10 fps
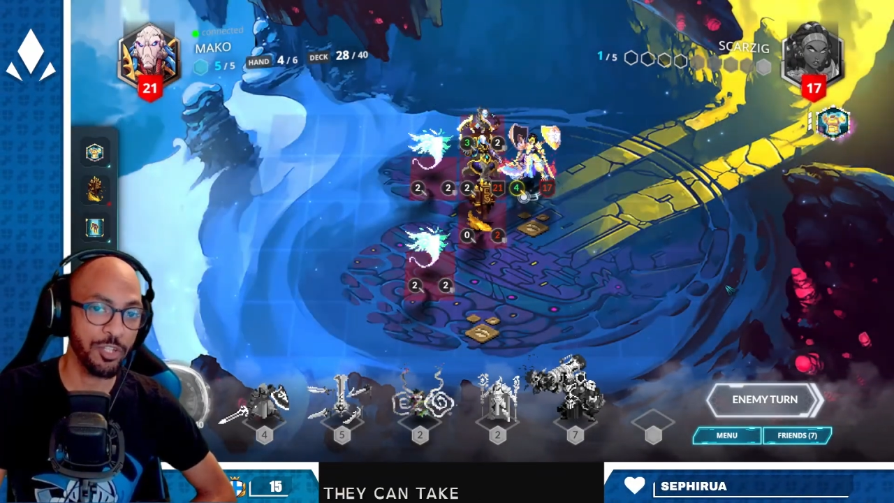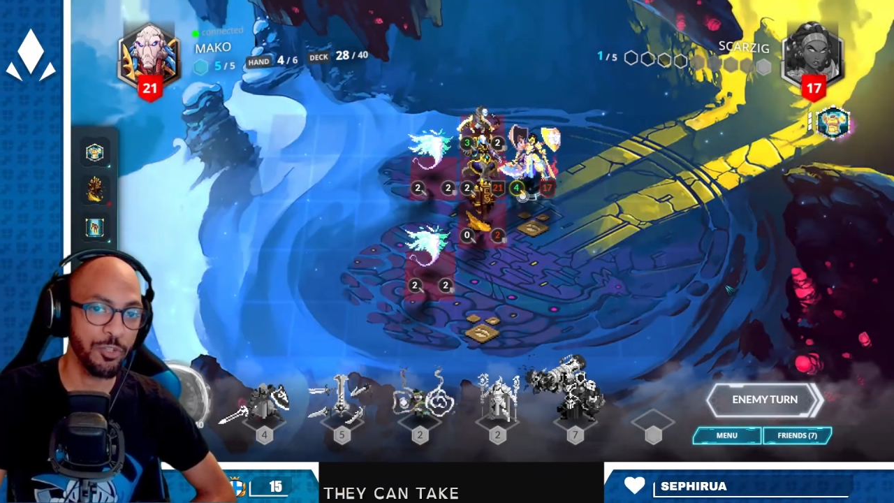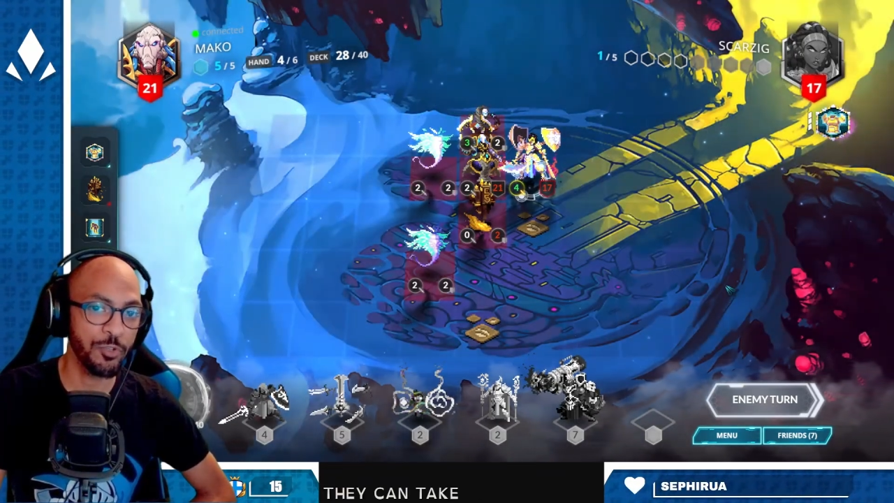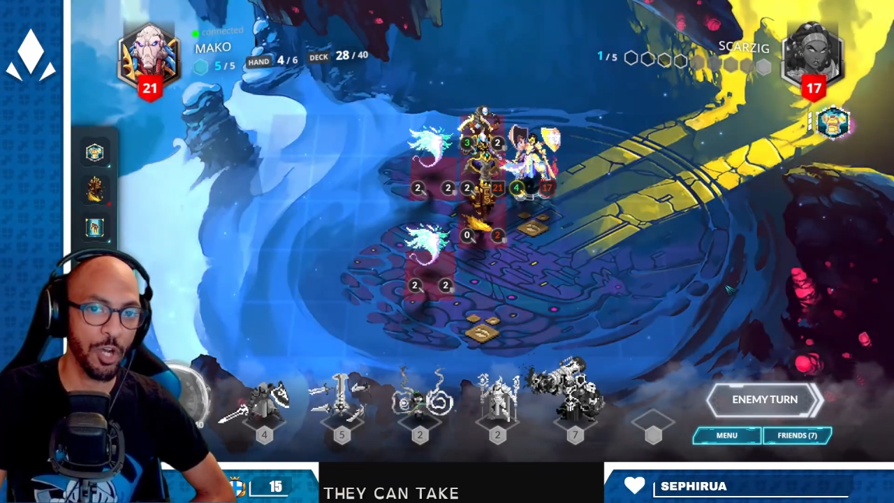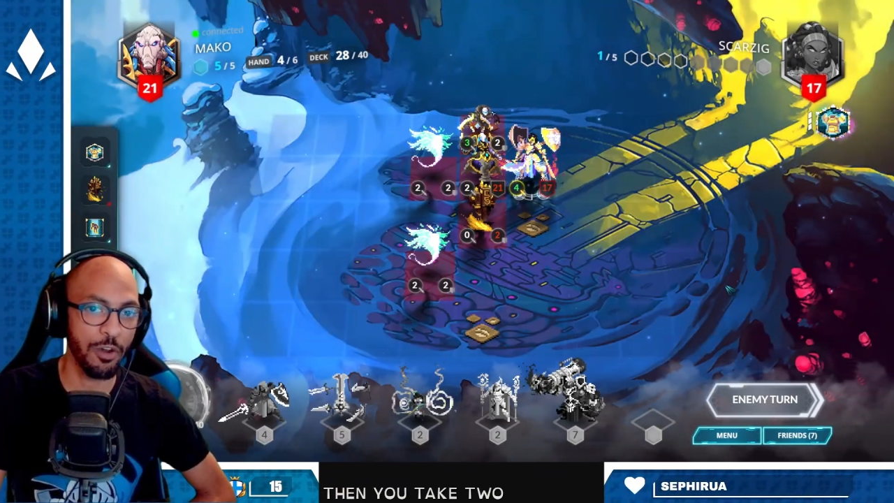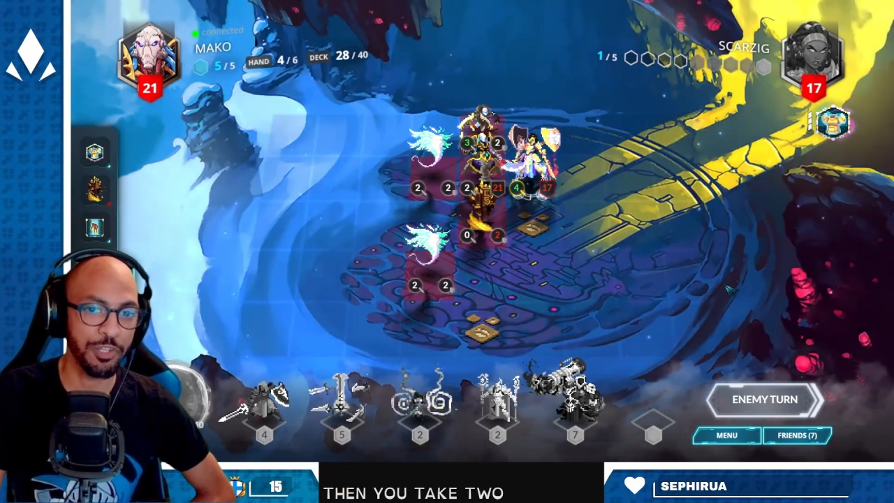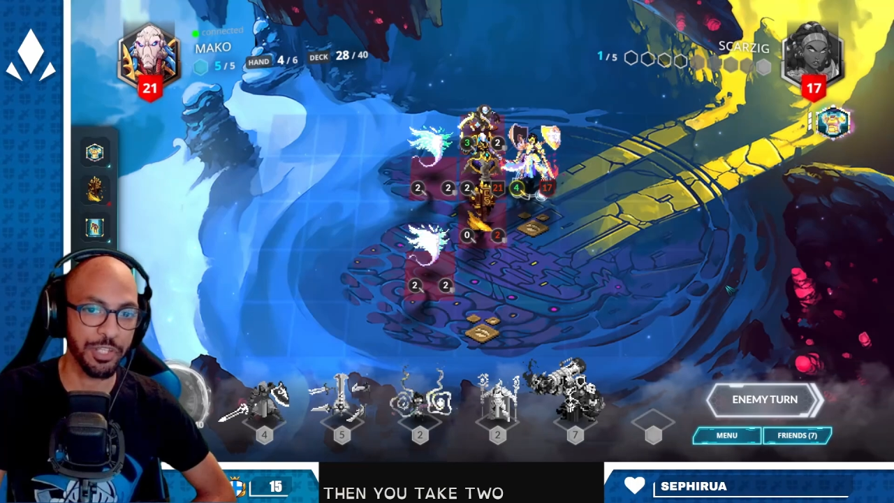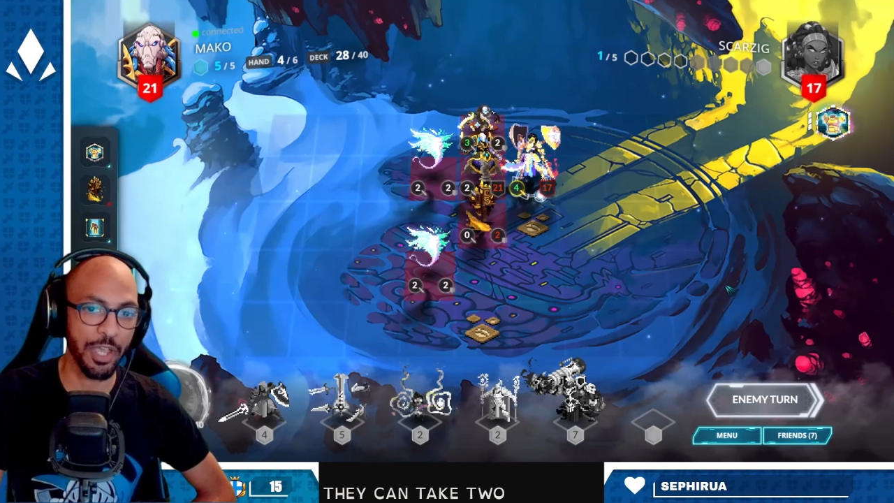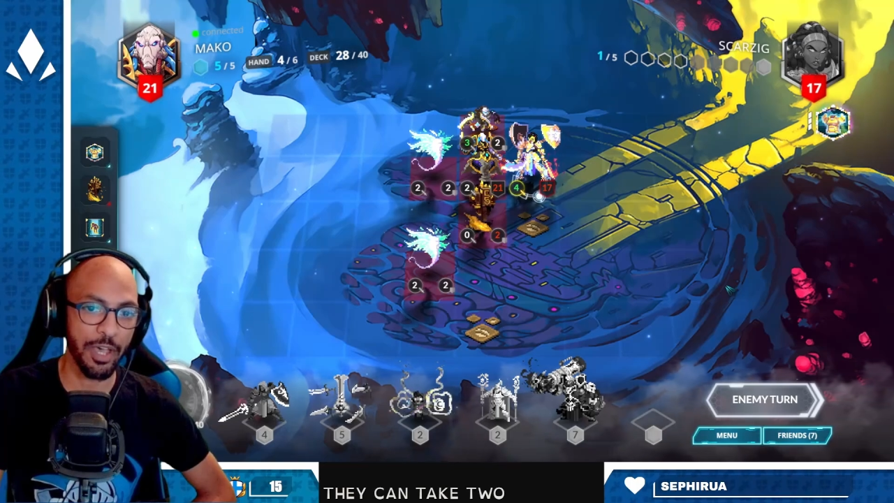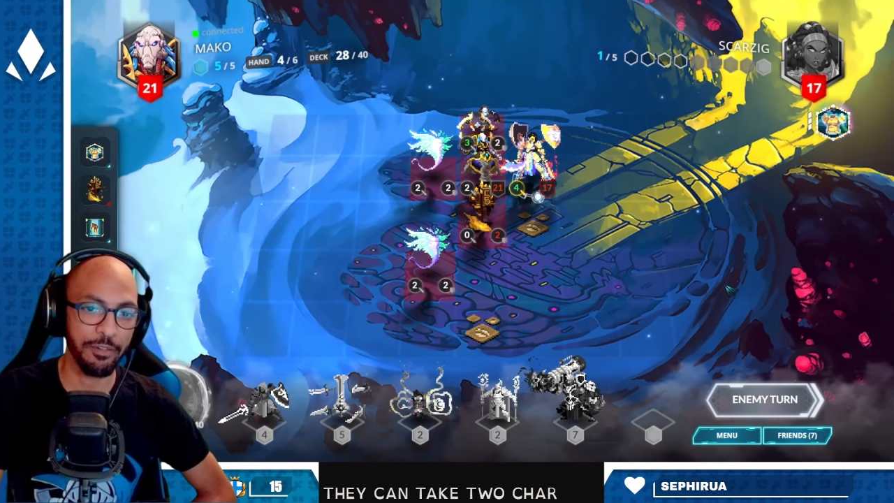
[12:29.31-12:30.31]
two charges
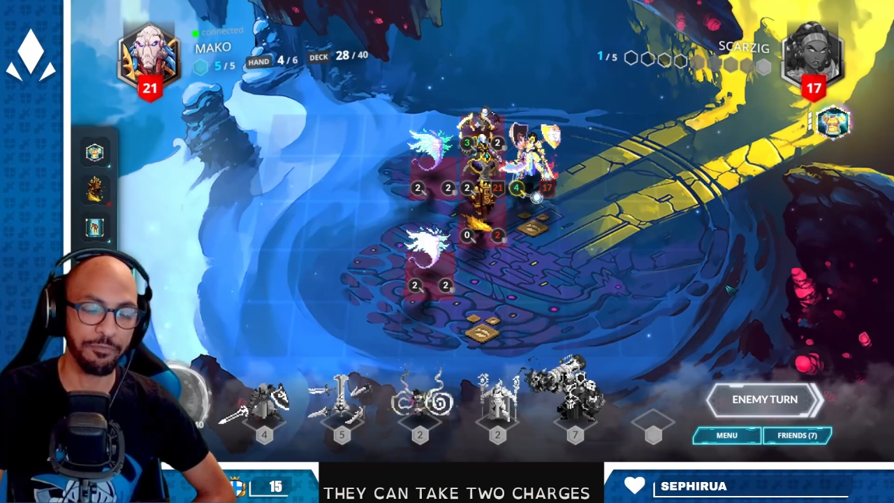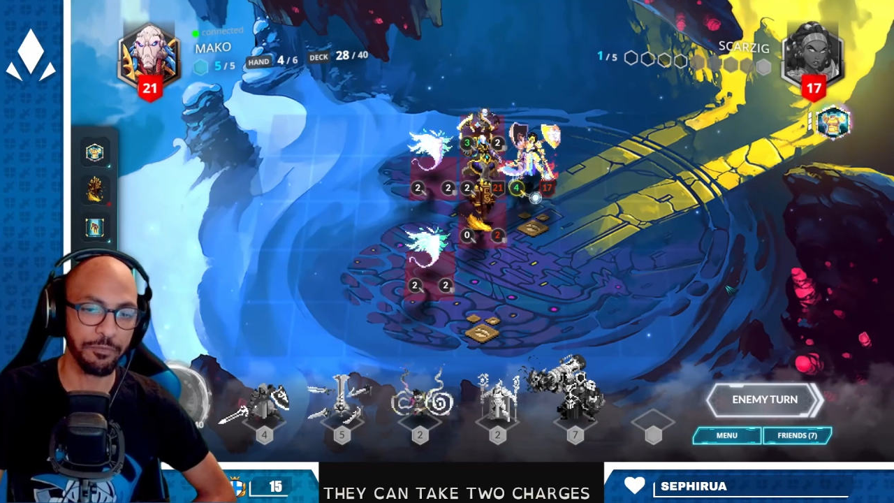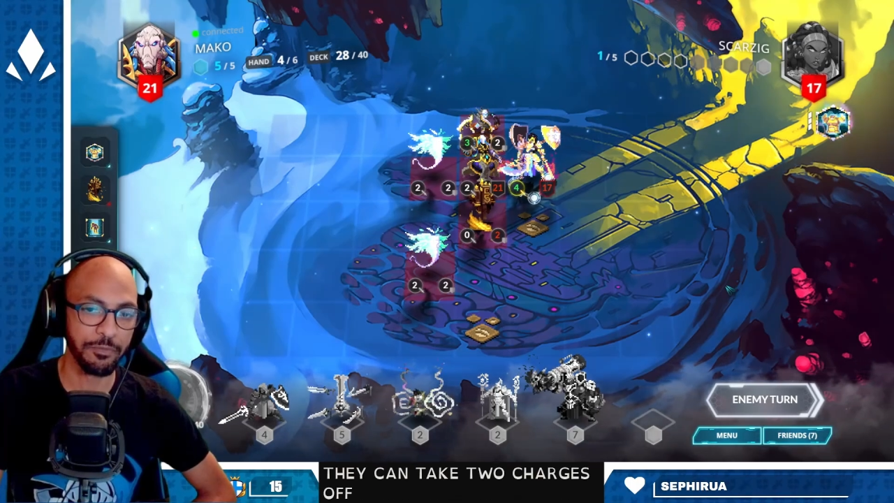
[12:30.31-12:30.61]
off